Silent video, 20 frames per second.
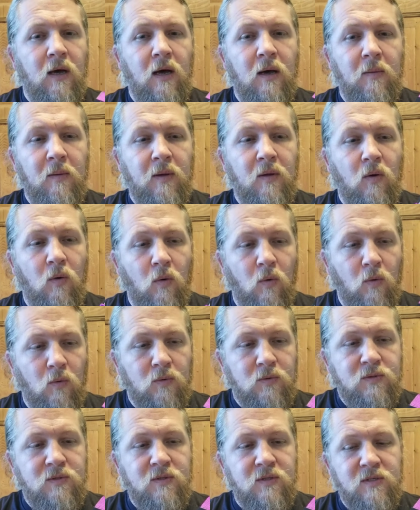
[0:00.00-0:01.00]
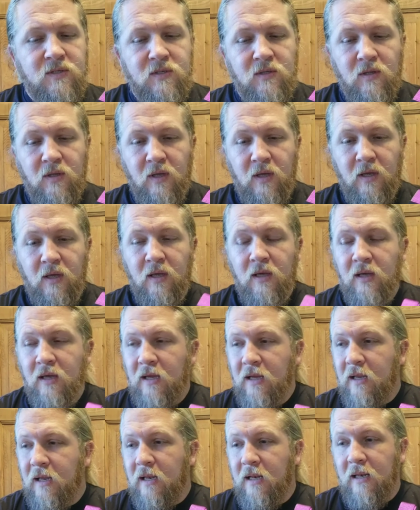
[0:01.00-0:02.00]
It holds the sling
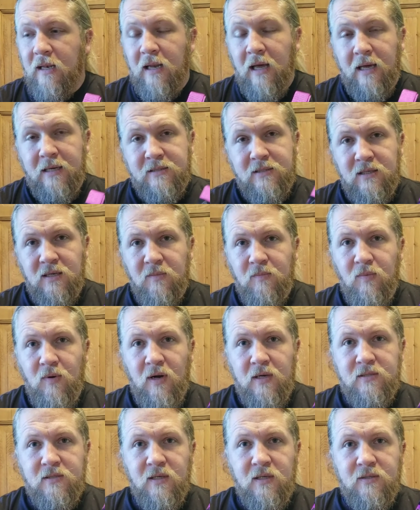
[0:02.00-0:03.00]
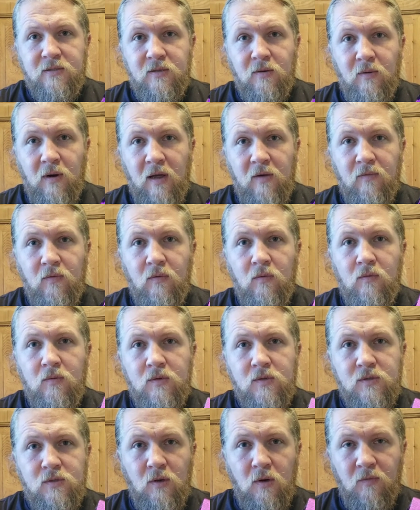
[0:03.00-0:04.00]
nice and compressed against the rifle.
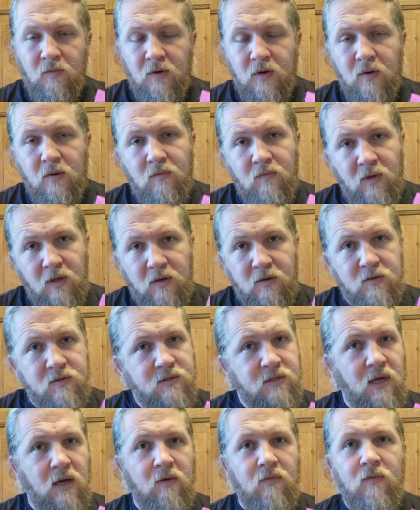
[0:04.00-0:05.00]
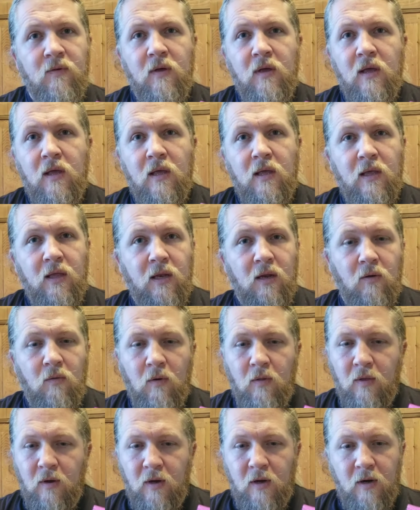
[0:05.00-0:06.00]
So if you're doing vehicle stuff,
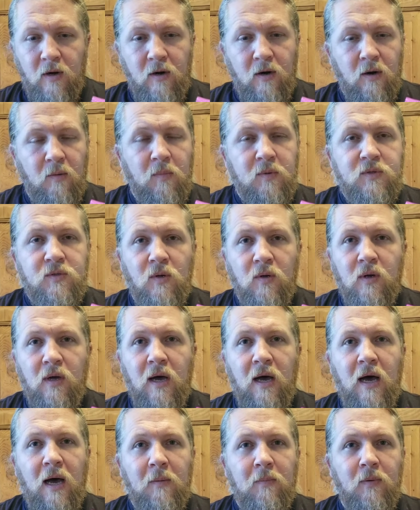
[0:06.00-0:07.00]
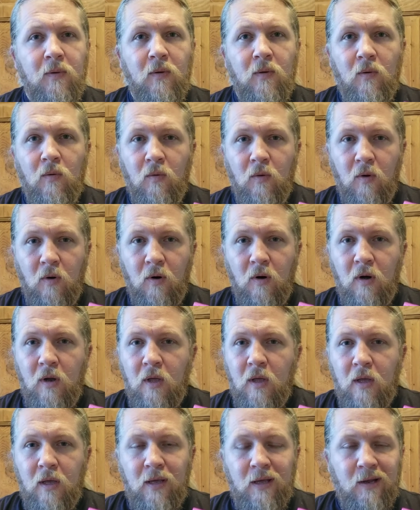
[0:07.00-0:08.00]
whether you're a patrol cop or
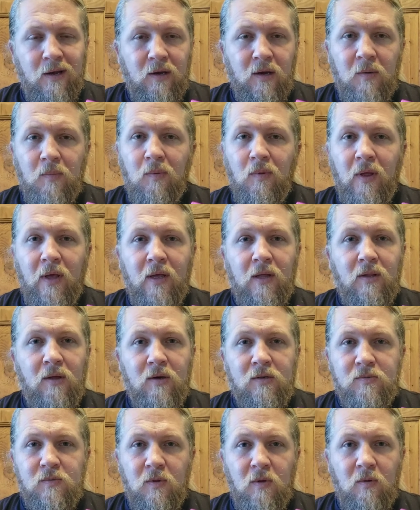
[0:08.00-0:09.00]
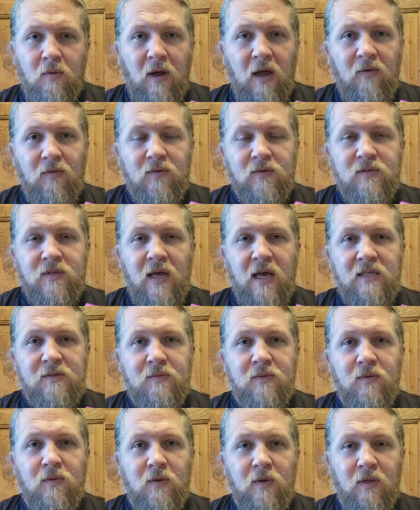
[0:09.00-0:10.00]
you're plain clothes with a rifle stashed
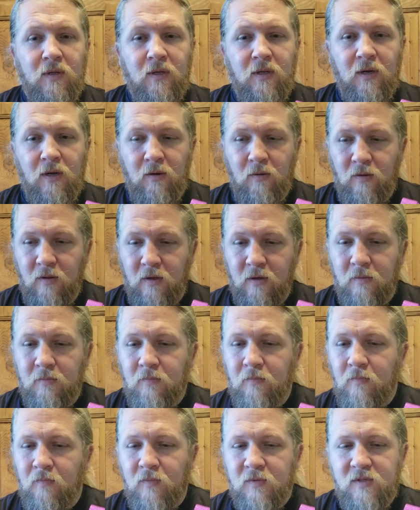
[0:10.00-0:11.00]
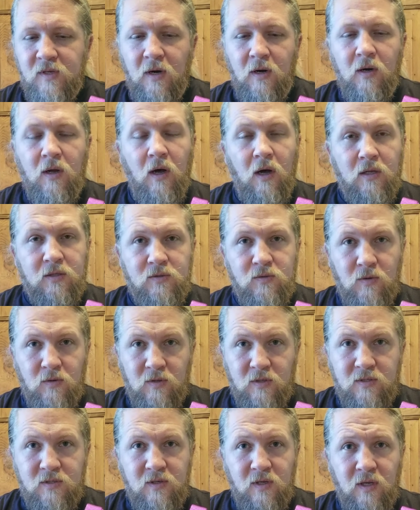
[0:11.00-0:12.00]
between the center console and the
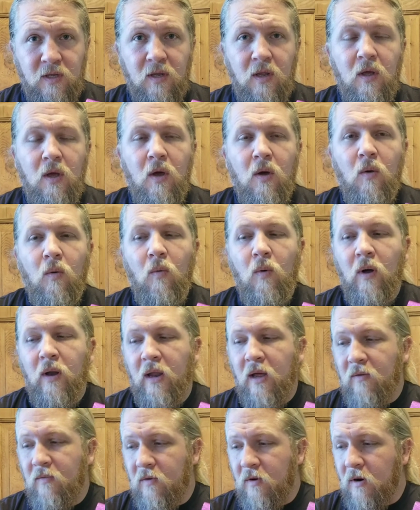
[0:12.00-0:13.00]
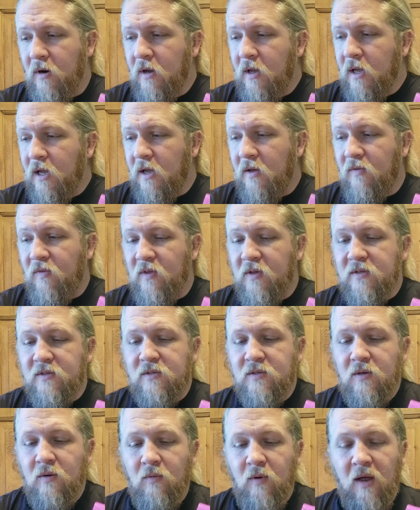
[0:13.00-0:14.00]
seat, whatever. If
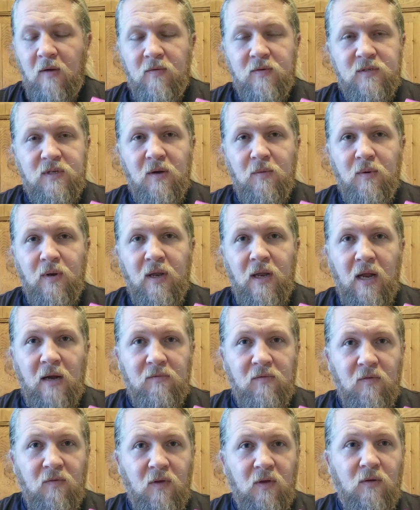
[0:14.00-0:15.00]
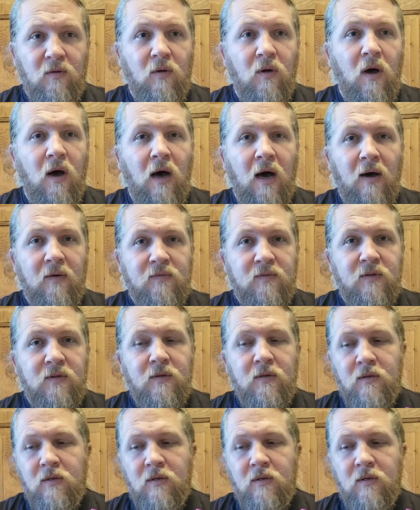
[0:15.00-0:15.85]
this rifle is coming in and out of the vehicle often,